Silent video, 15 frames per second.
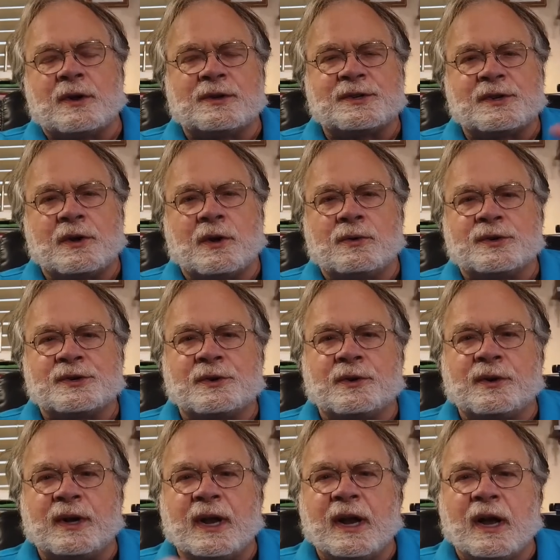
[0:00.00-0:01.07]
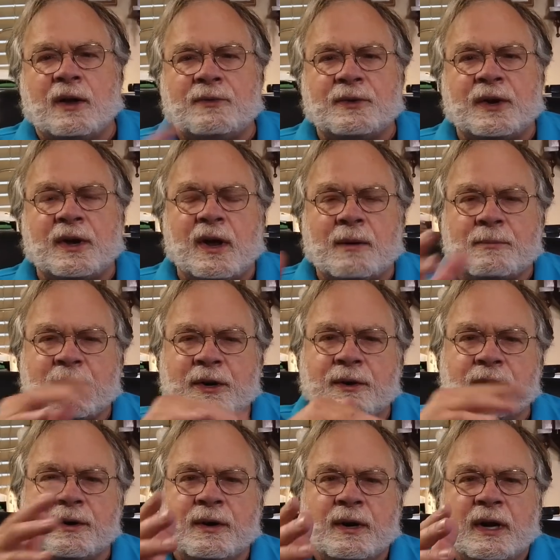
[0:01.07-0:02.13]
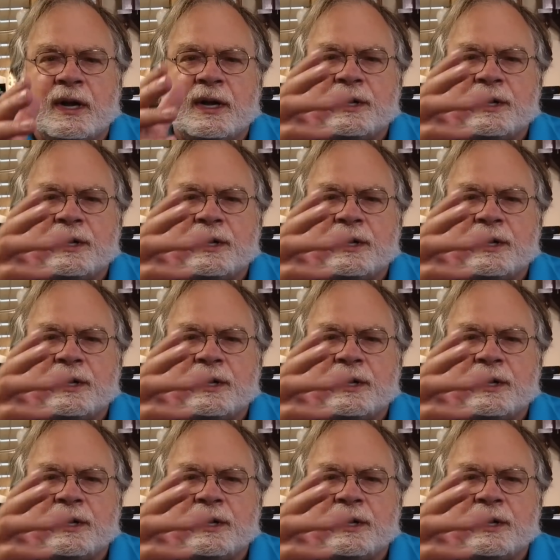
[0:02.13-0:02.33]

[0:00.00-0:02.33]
also certain galvanometer